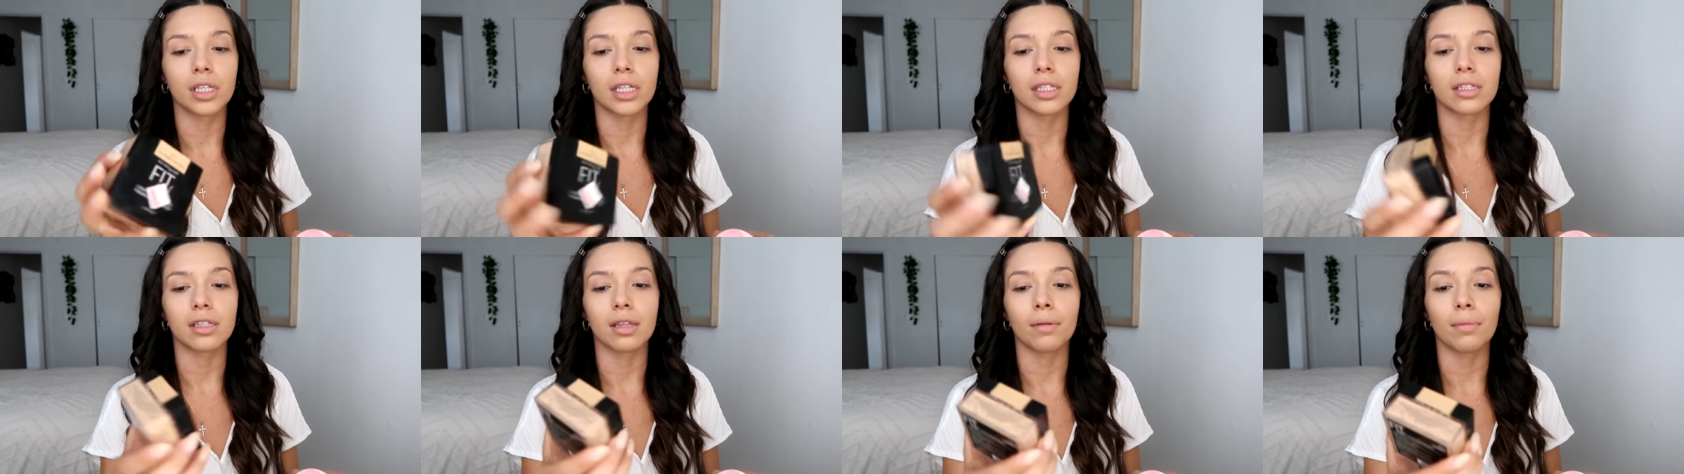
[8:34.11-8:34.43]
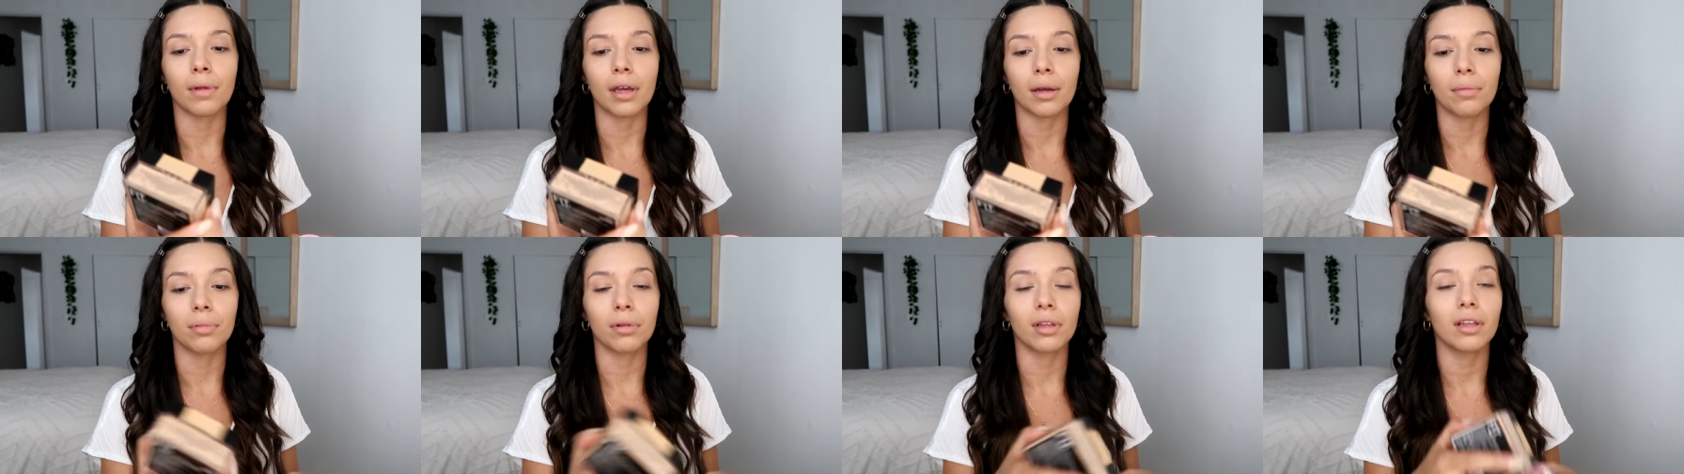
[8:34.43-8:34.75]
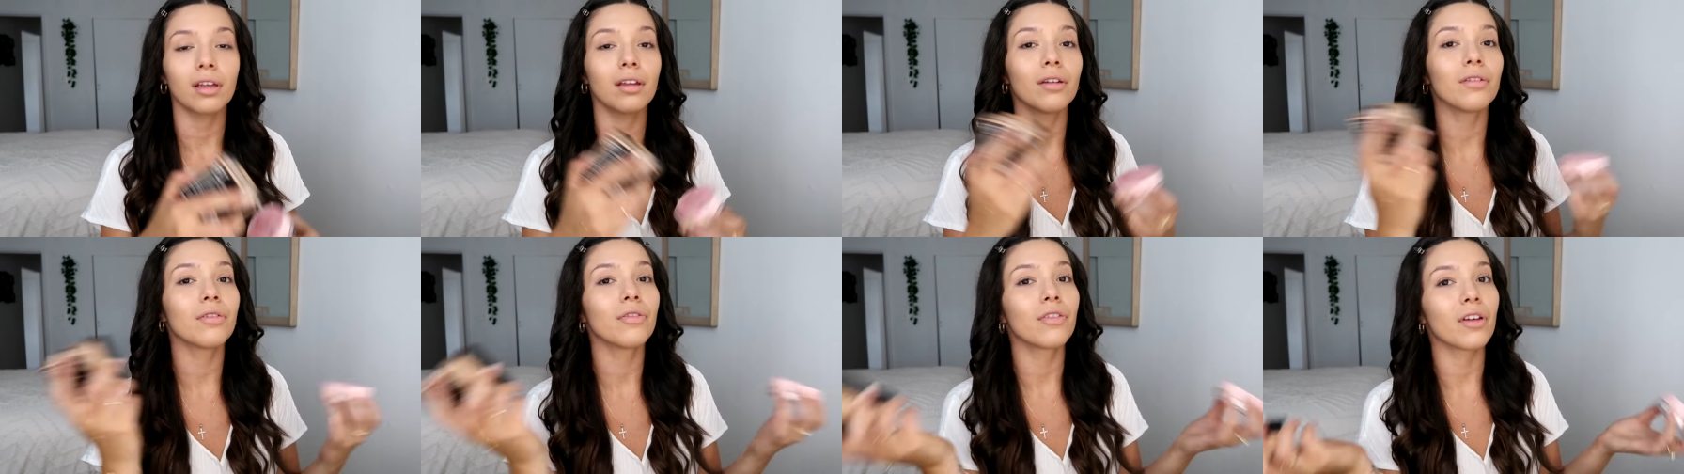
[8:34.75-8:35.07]
It's the
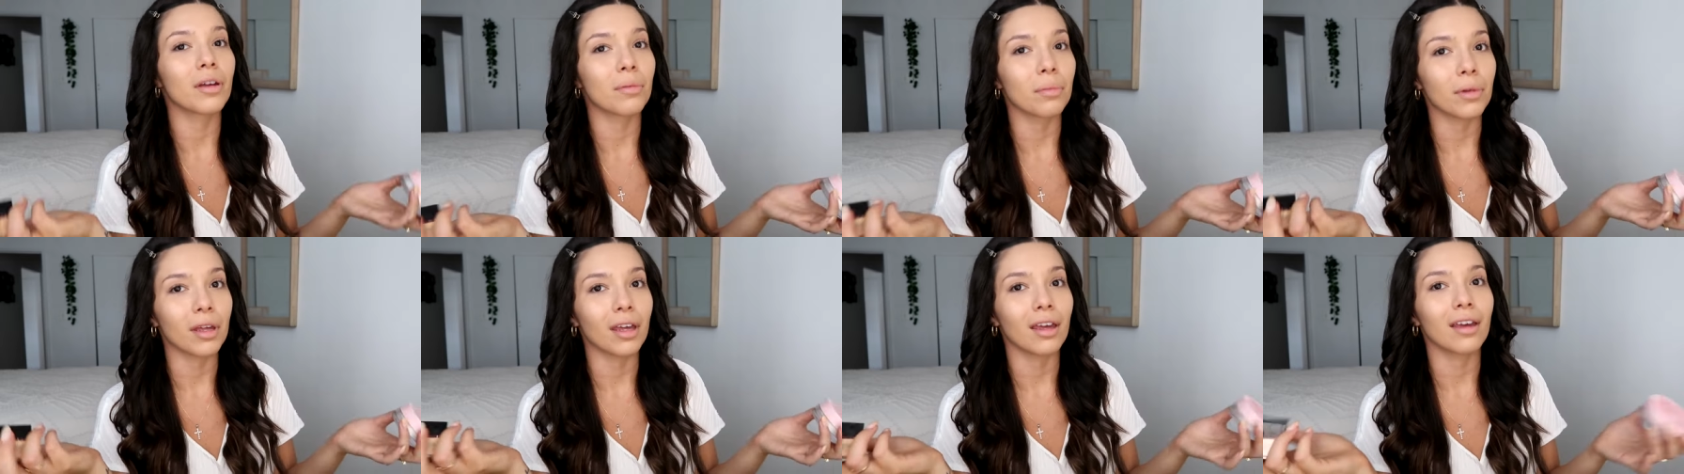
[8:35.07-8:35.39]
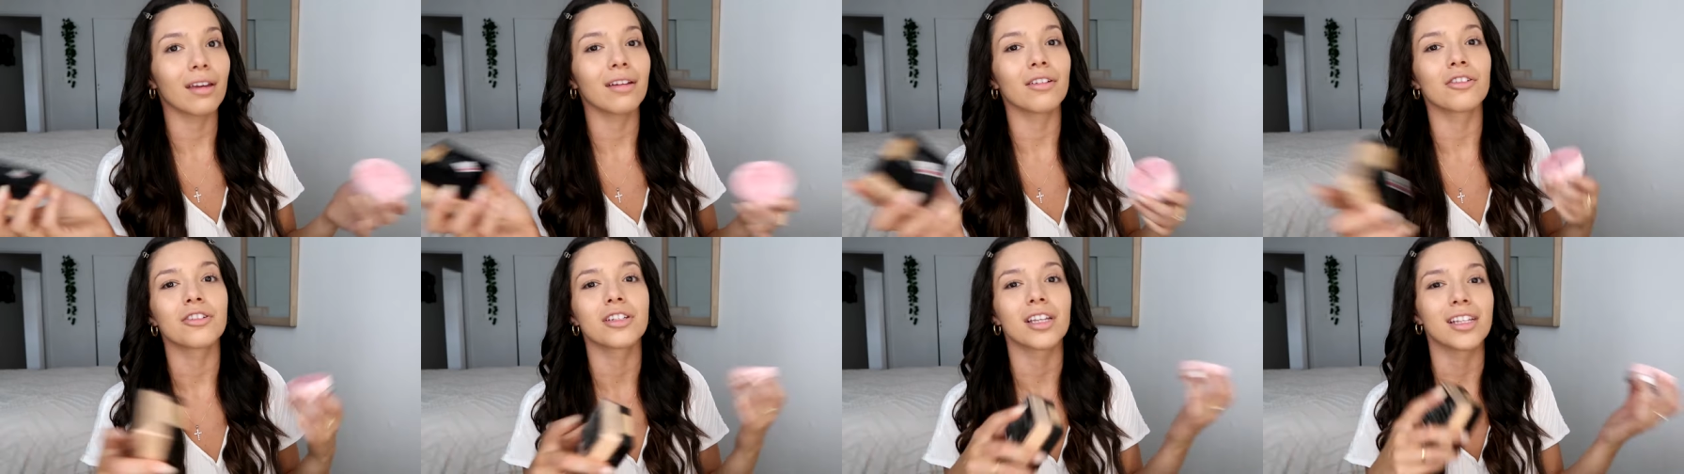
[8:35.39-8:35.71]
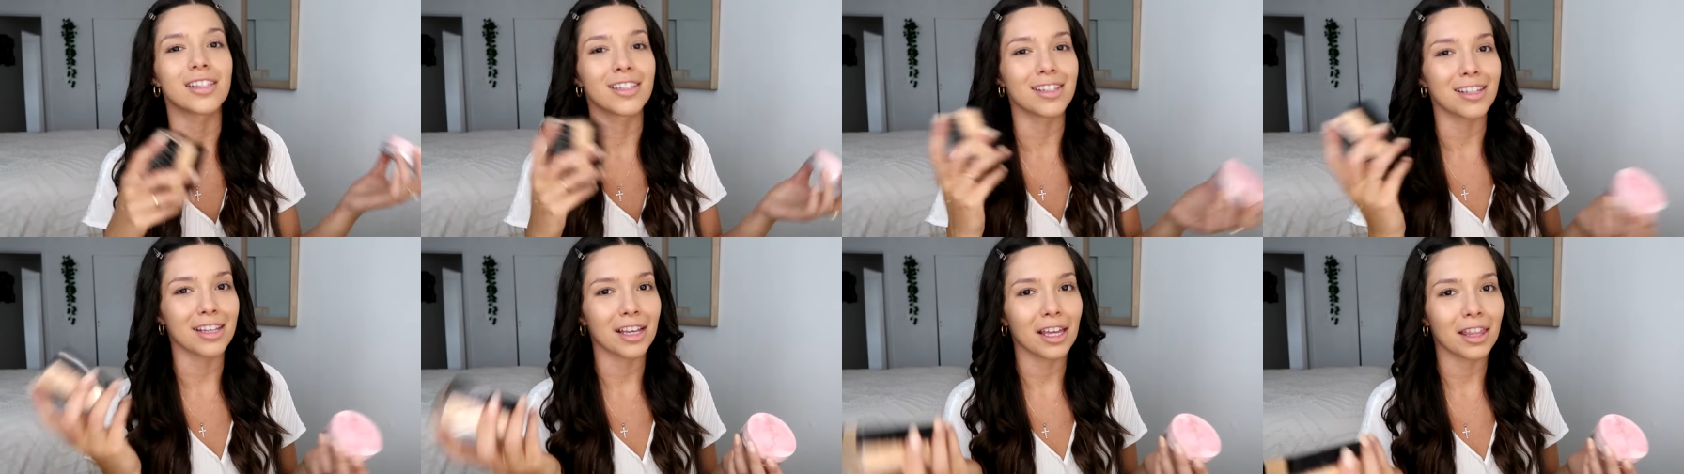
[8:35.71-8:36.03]
Maybelline Fit Me, you're
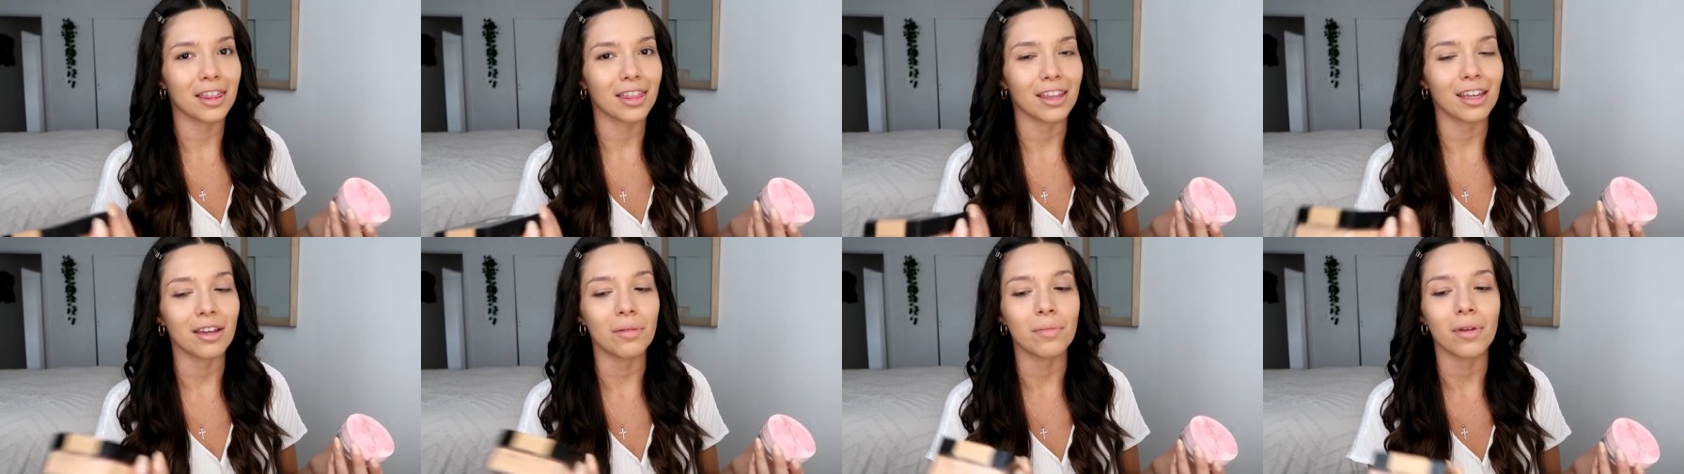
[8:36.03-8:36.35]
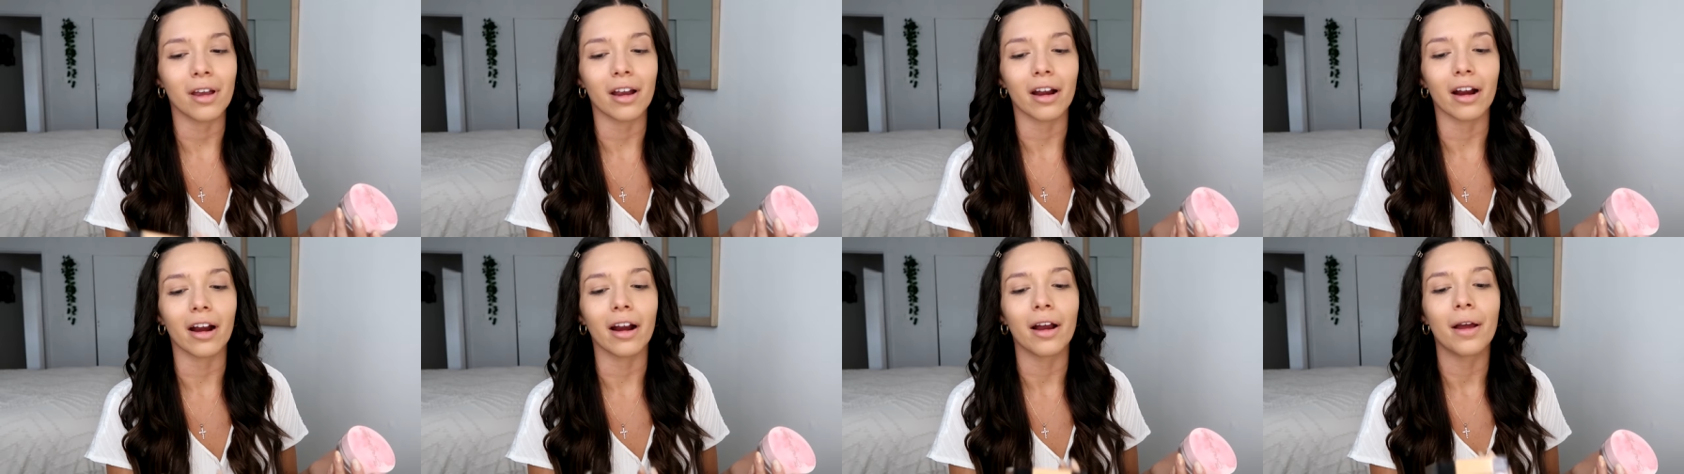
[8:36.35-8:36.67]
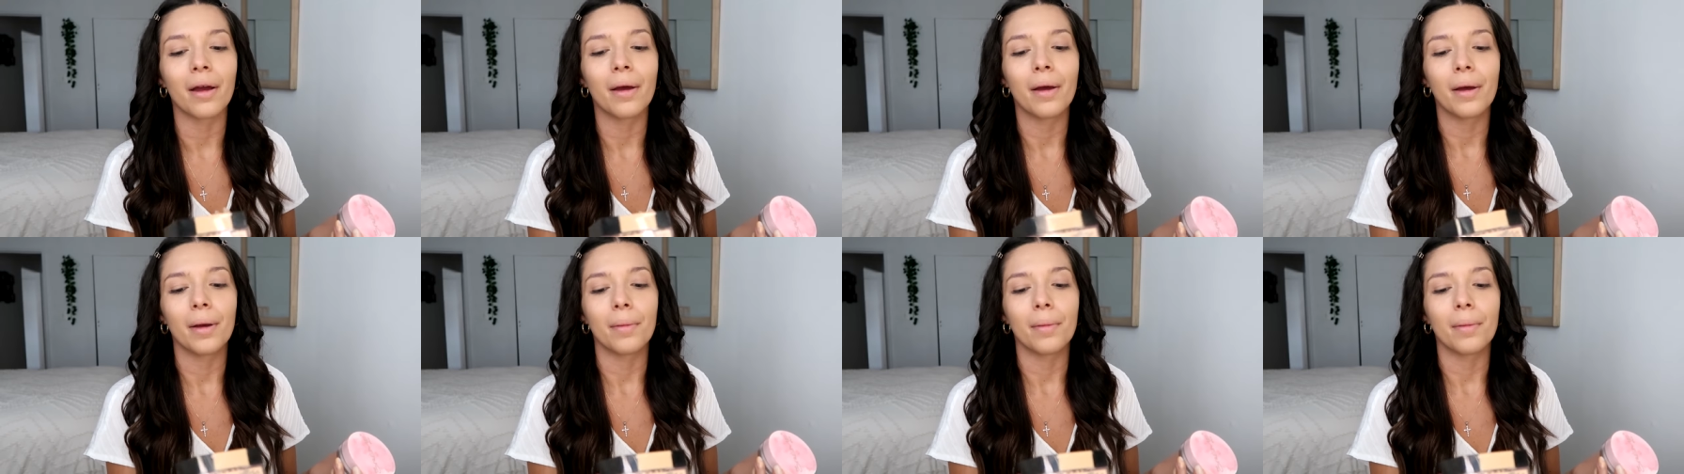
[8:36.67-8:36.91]
sensing a theme here,